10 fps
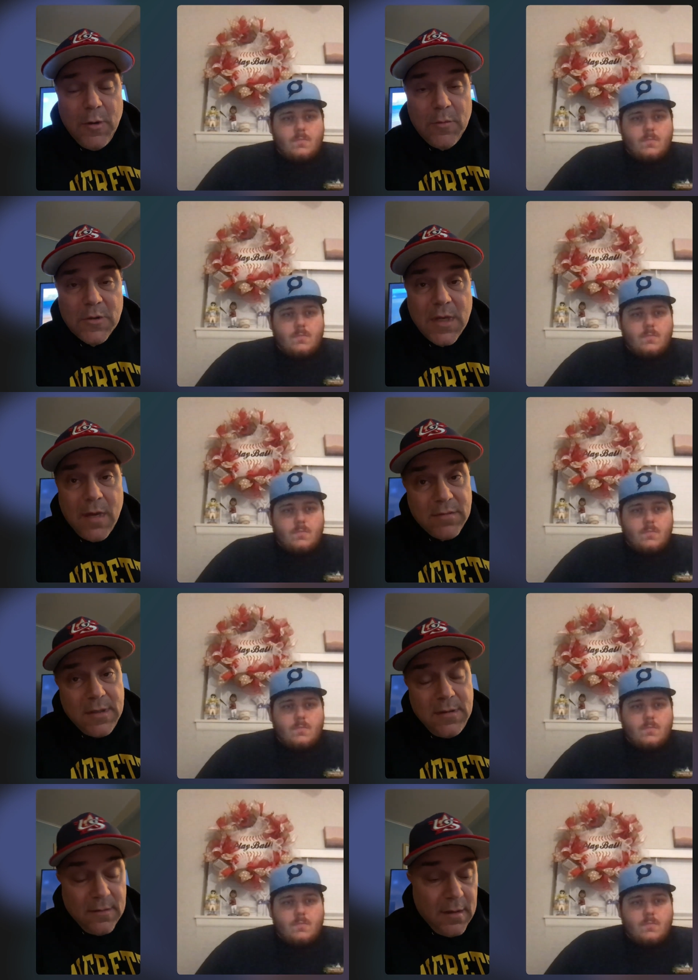Speaker 1: numerous
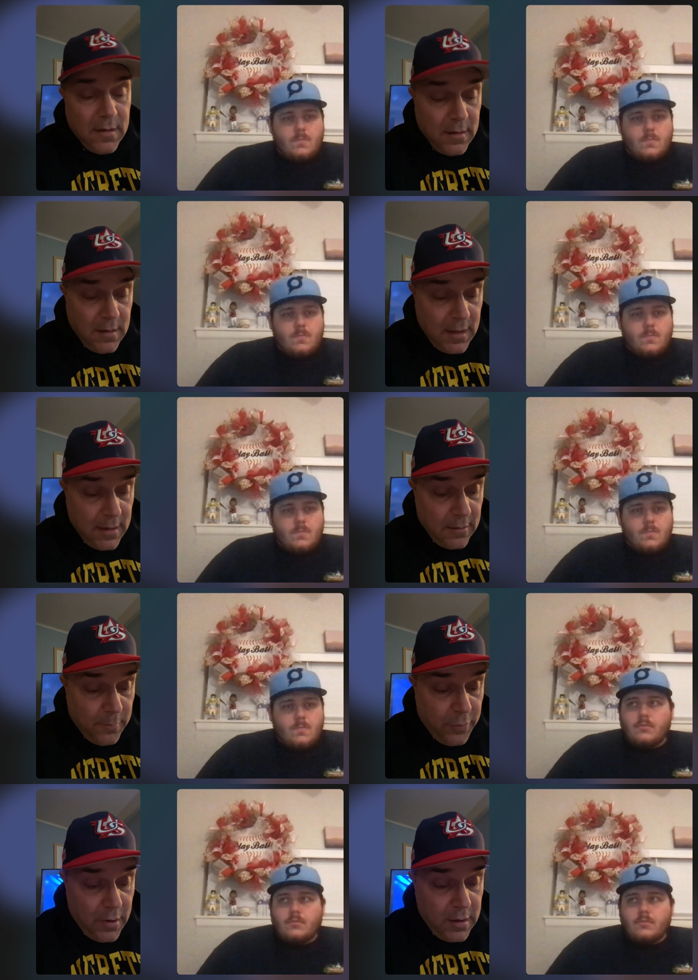times. He he
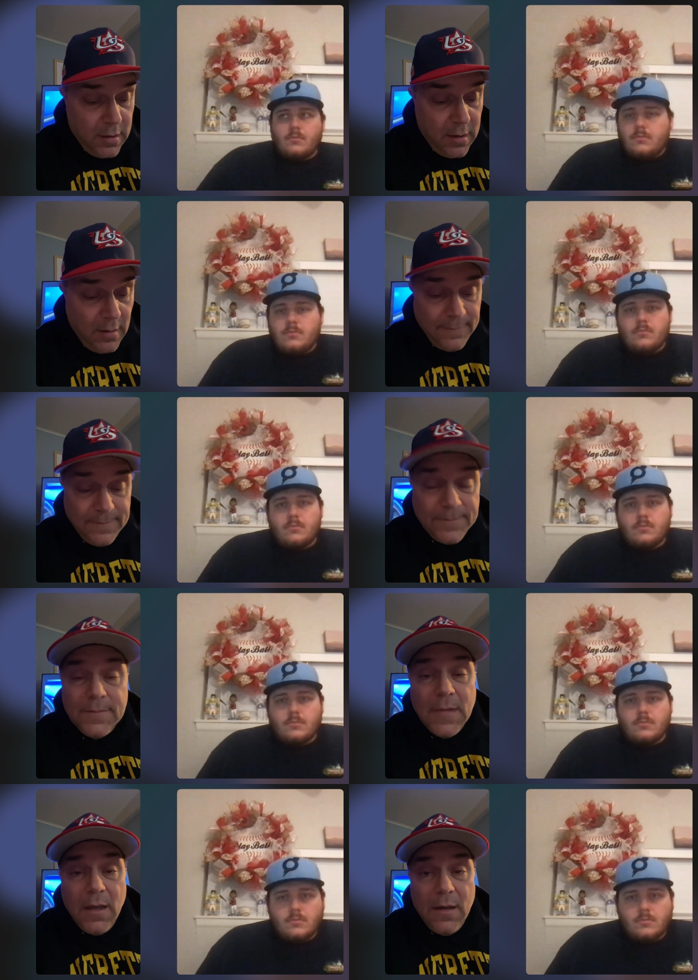looked pretty good.
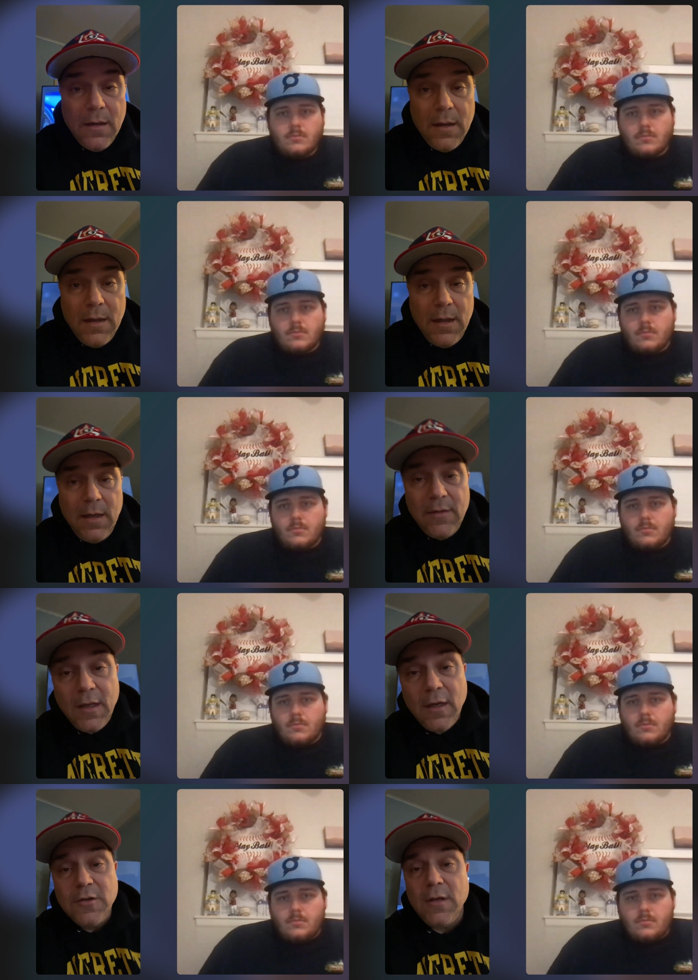Any
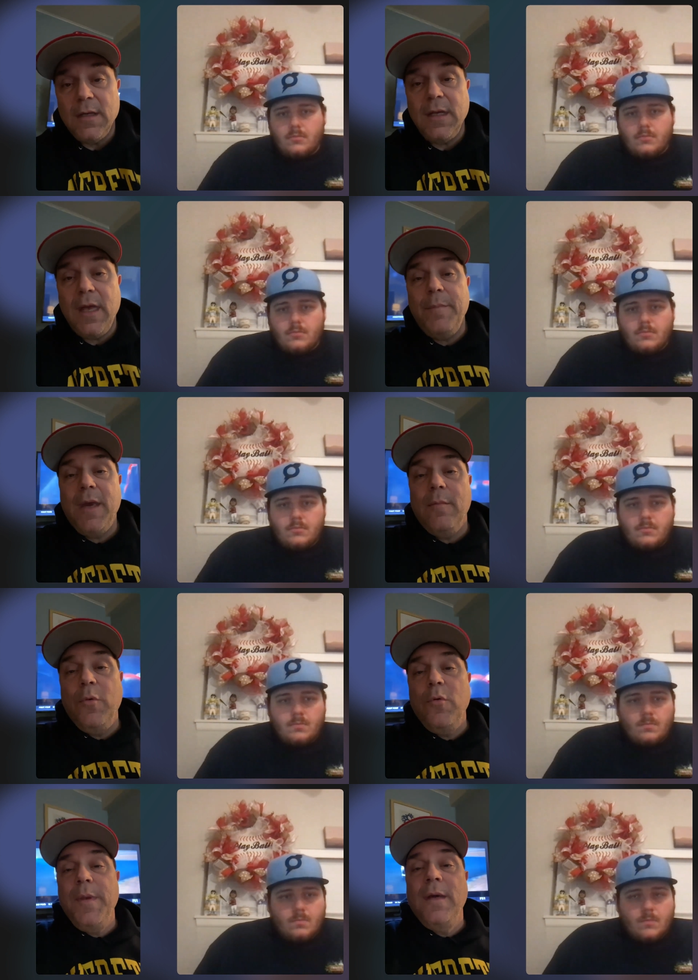anything else you like to add about the
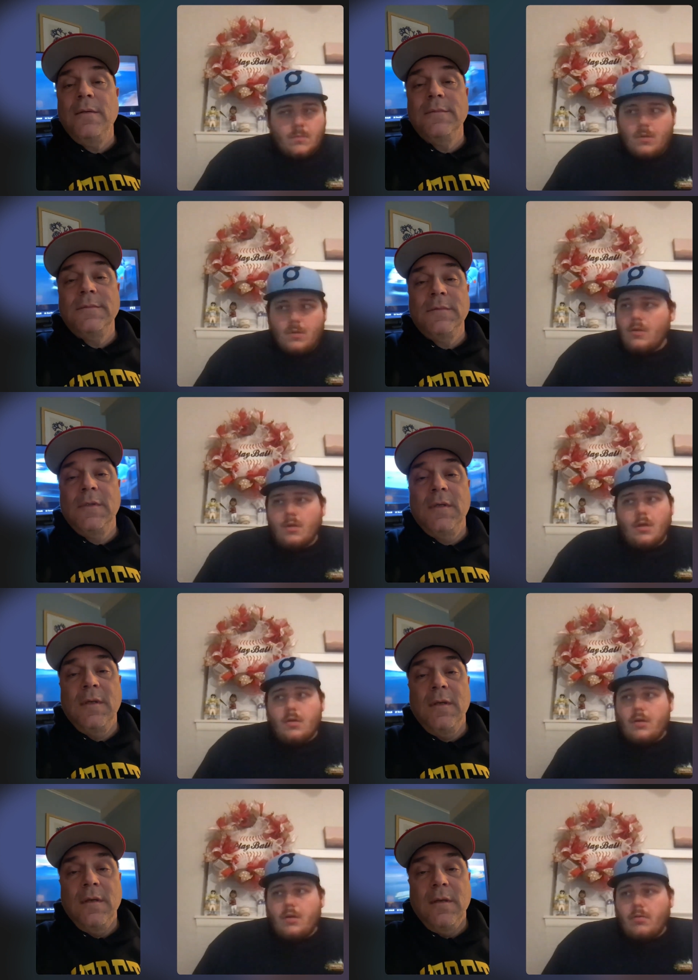bullpen?
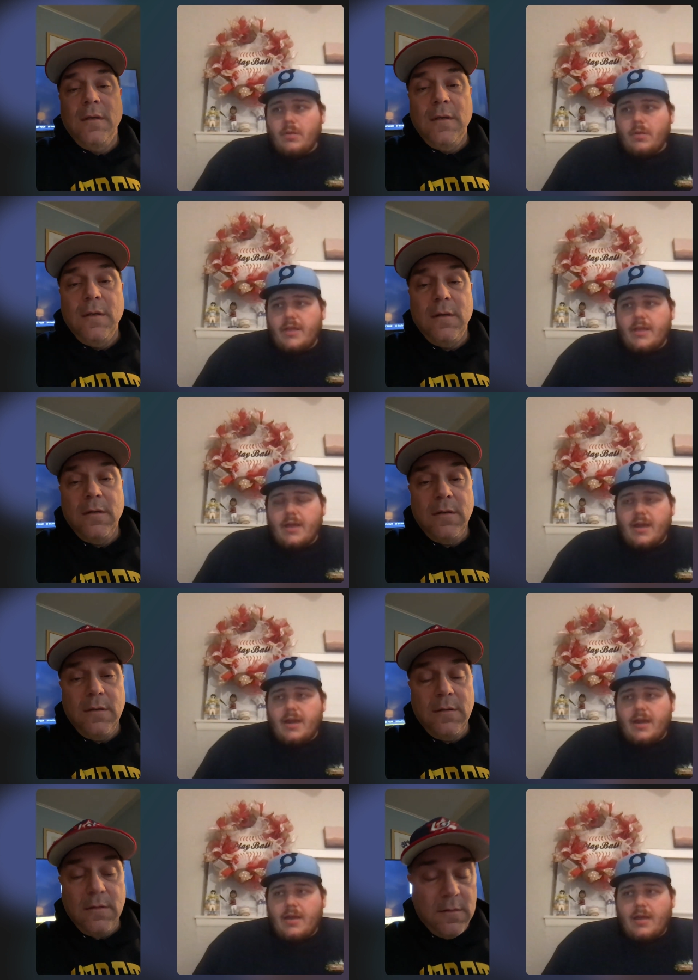
Speaker 2: No, I think you
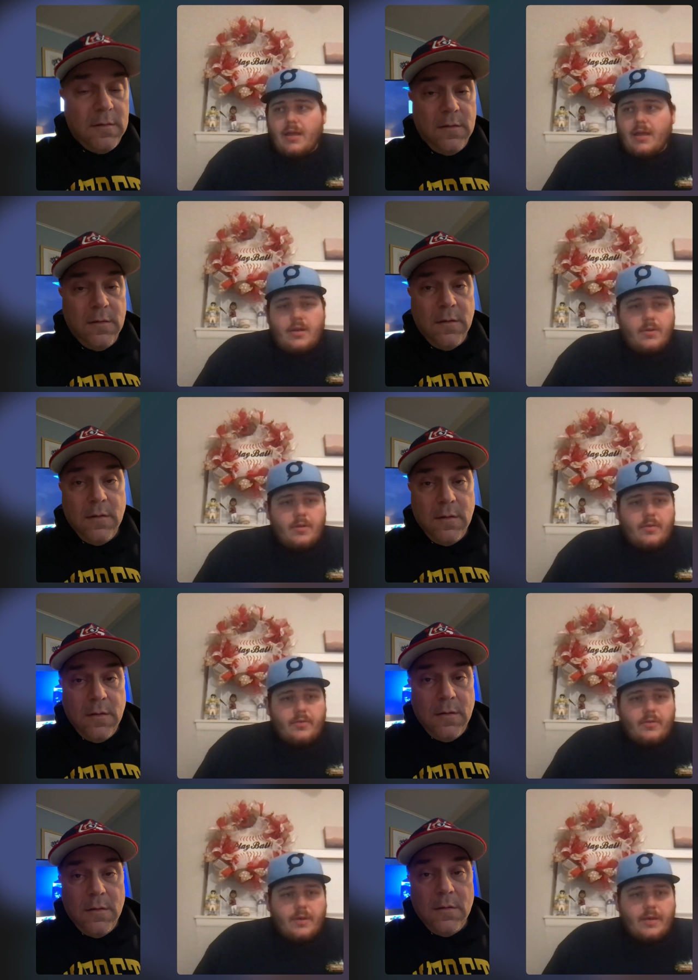got it. Now you
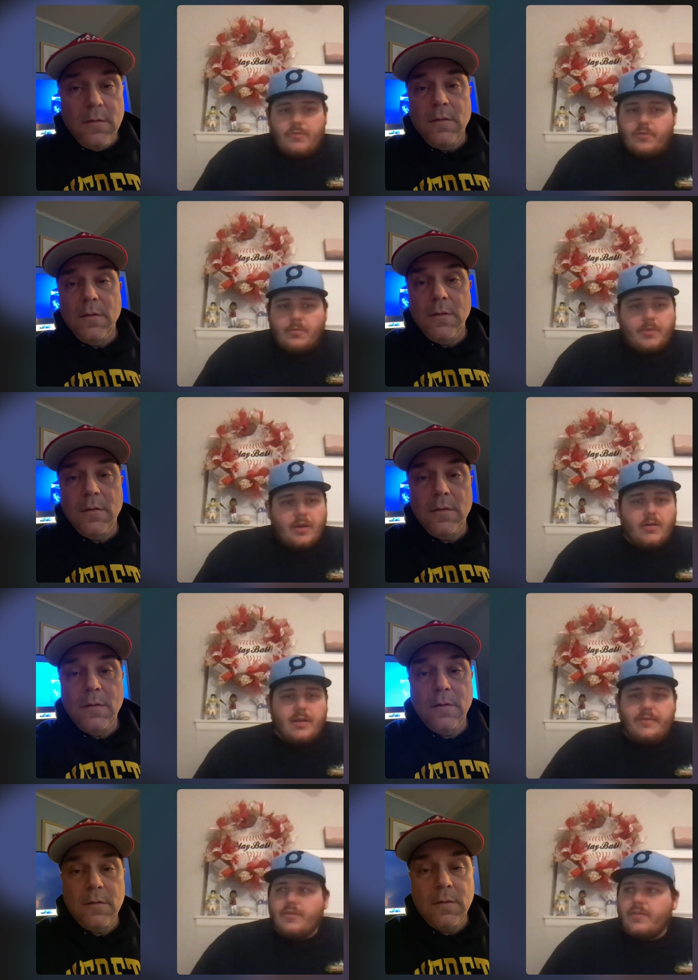know we should go ahead and
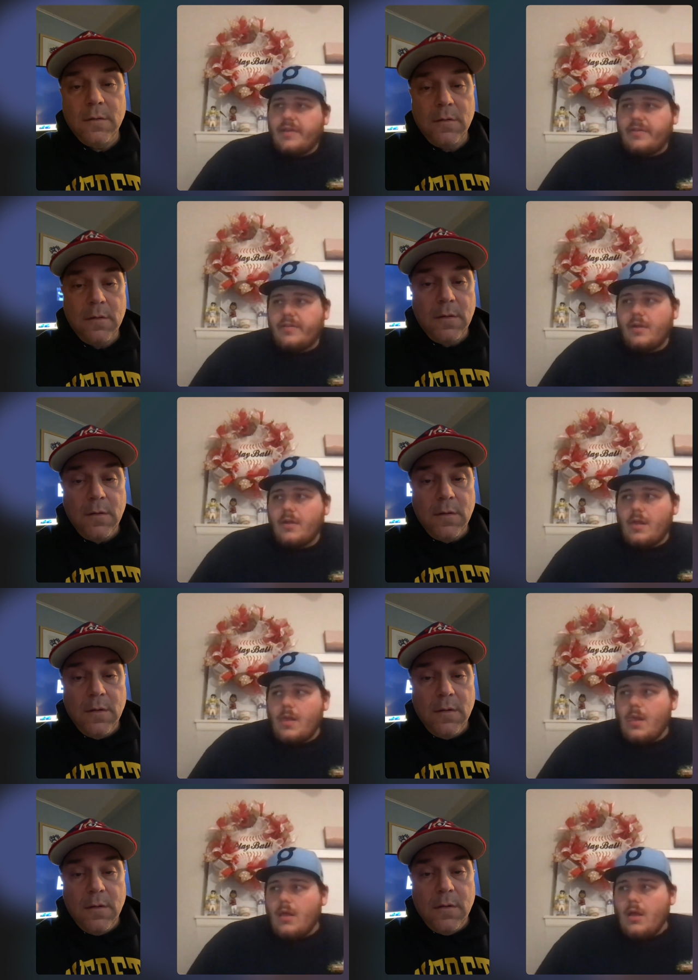jump right on into
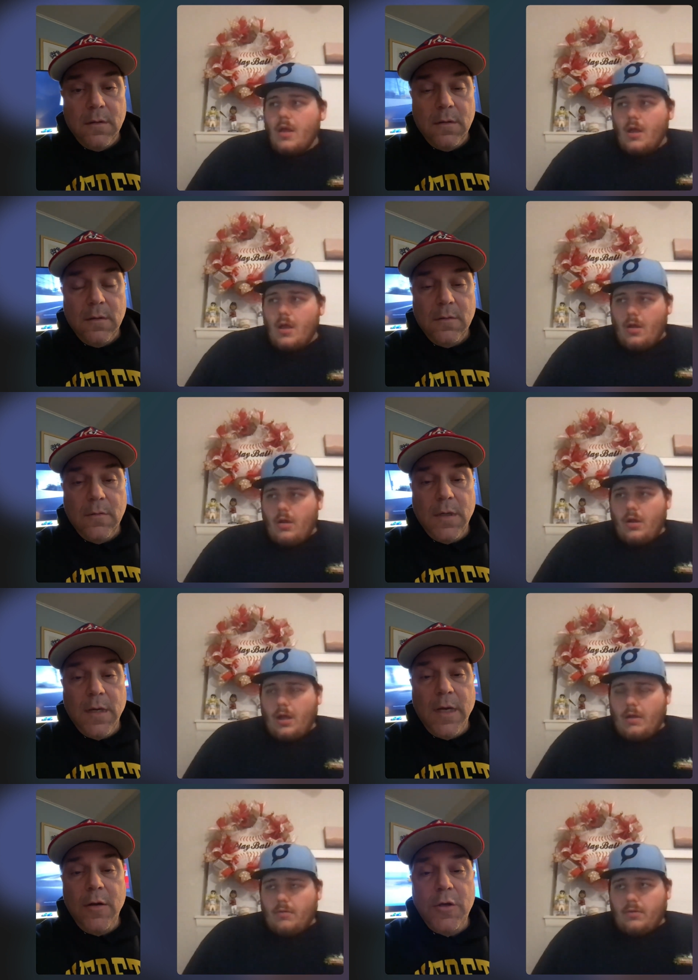this.
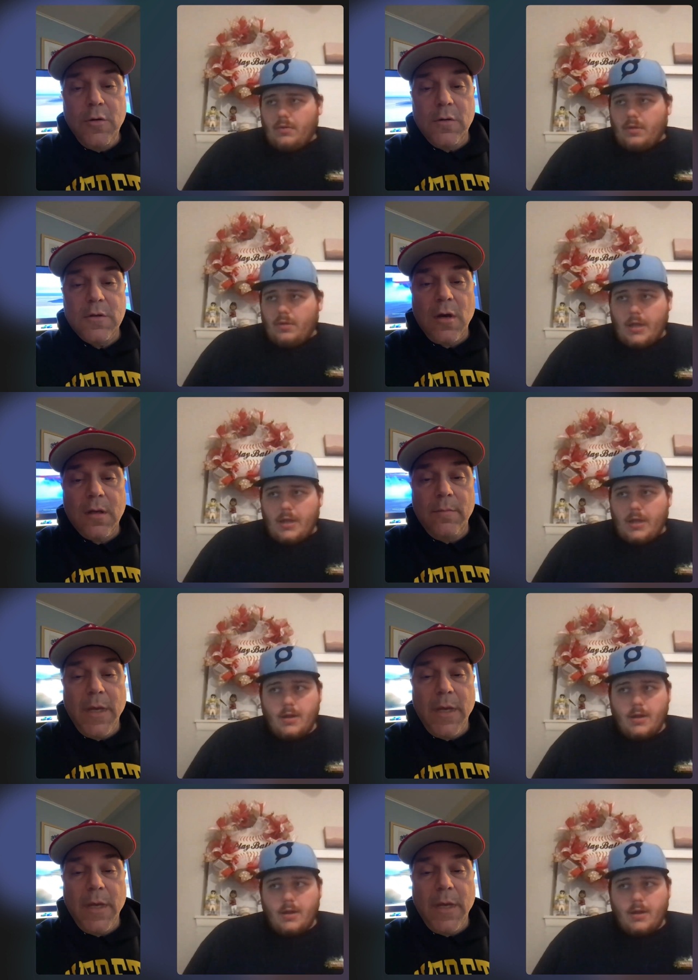
Speaker 1: Well, I know you were talking